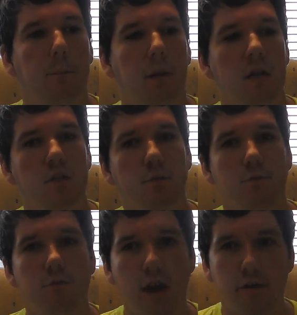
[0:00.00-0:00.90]
but it's a
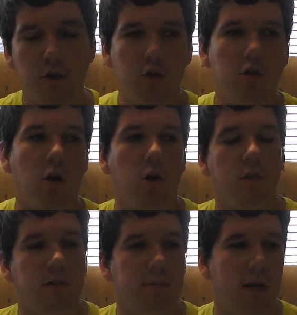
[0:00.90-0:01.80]
very good
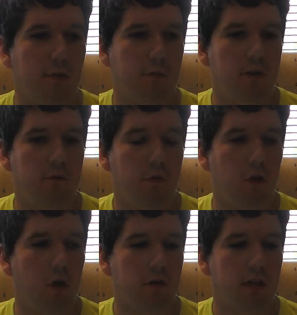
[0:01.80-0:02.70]
card that's been at three for a
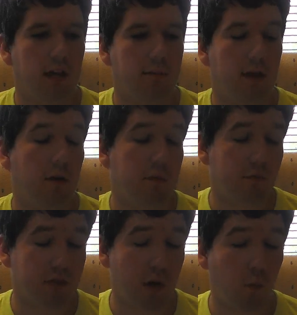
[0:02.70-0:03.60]
long time now. I
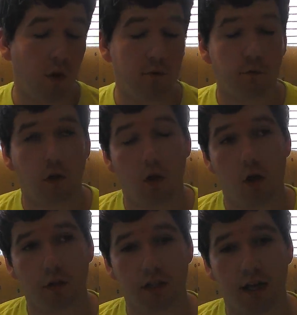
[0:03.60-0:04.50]
mean, was at one for a
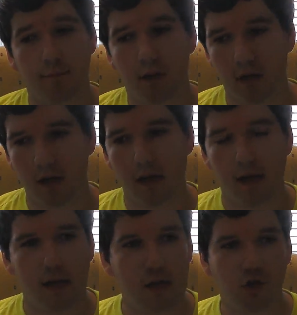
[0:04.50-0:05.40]
long time, but
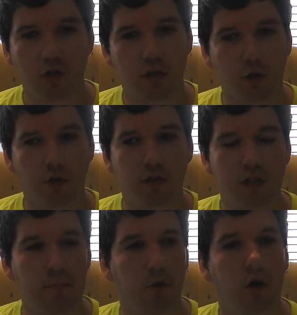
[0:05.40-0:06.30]
it's just a good
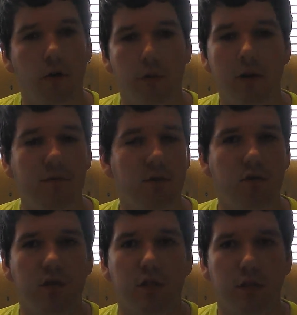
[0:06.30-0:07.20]
staple card that we even
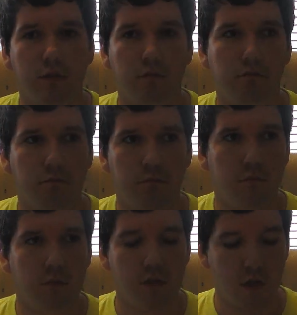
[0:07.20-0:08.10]
use to
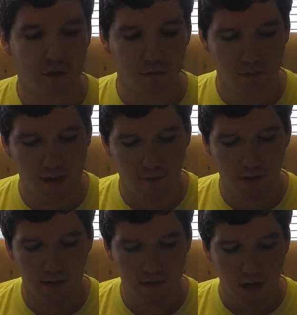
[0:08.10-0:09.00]
you know, till
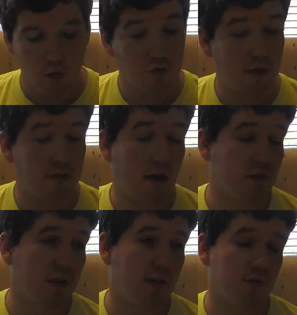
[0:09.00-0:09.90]
nowadays. You have
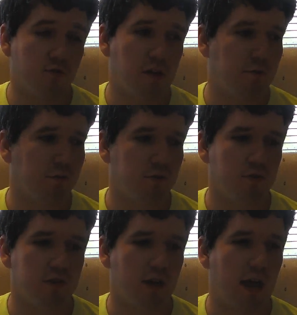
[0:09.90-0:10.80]
Thousand Eyes Restrict, which was
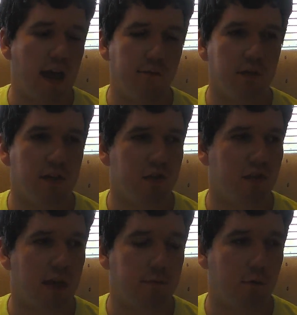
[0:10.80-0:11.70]
used heavily in
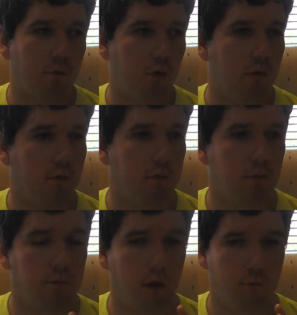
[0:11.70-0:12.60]
scapegoat for,
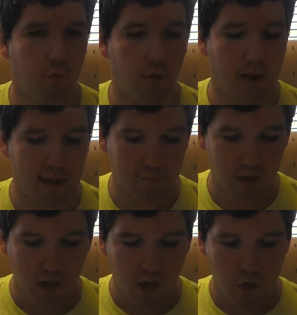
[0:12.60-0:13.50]
uh, format.
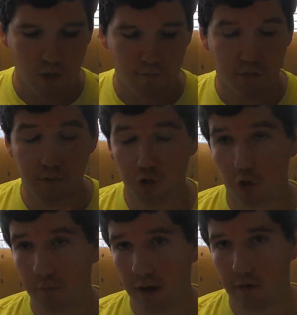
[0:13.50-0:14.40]
You have
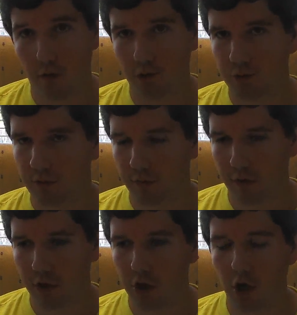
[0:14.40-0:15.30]
Premature Burial, which was a
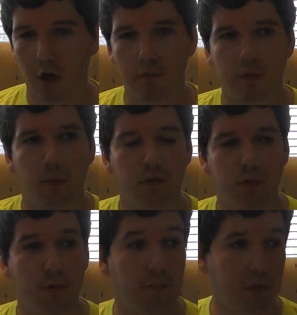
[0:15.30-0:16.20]
very good card. It was supposed
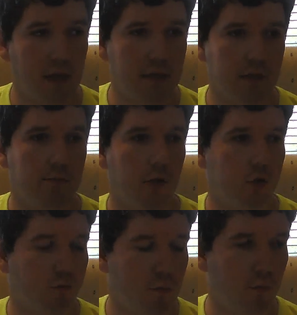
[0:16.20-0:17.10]
to replace
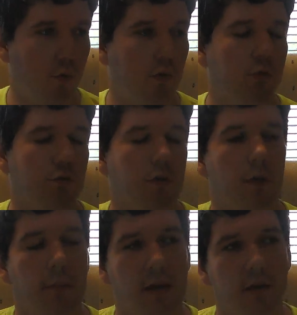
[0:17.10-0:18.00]
Monster Reborn, which was on
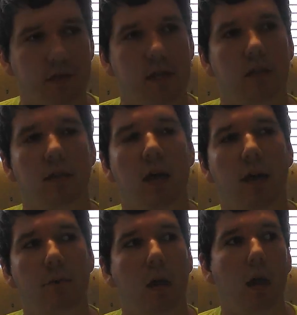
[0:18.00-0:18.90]
the ban list at the
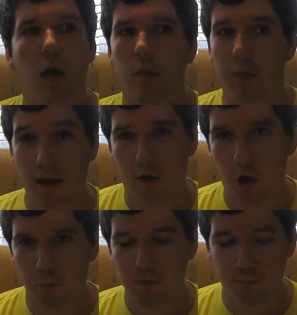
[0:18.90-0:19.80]
time. That
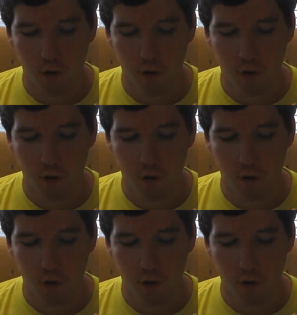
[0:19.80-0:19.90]
card was